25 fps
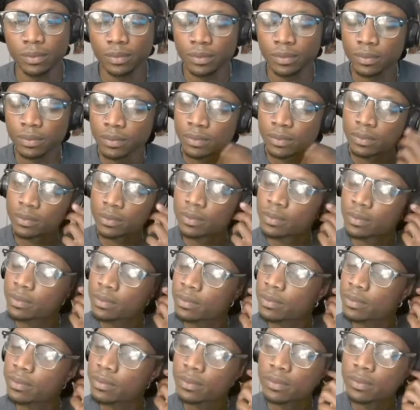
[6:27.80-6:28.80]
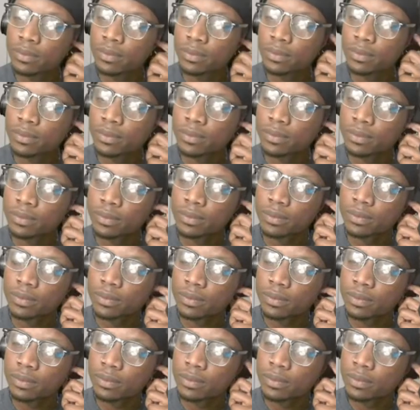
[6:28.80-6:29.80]

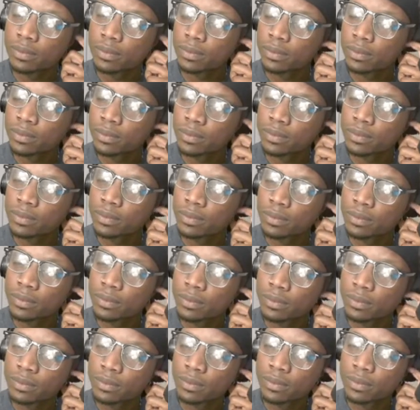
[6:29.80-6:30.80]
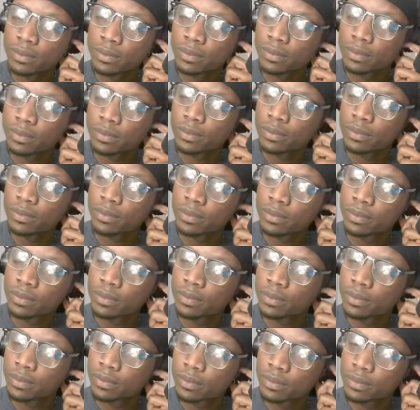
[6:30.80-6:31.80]

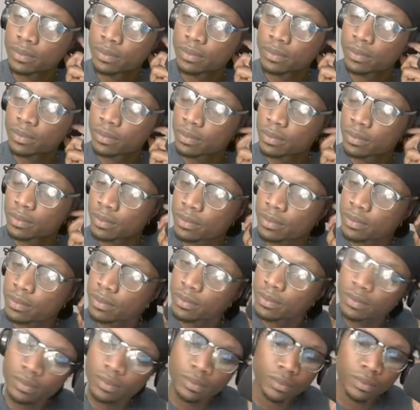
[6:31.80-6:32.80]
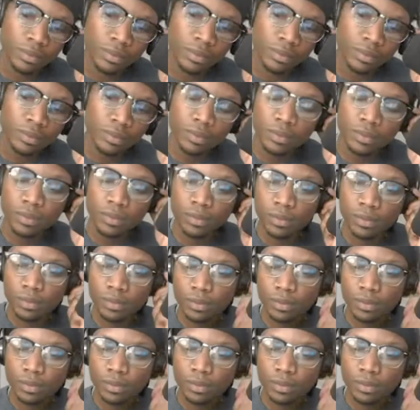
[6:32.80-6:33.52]
This person isn't speaking.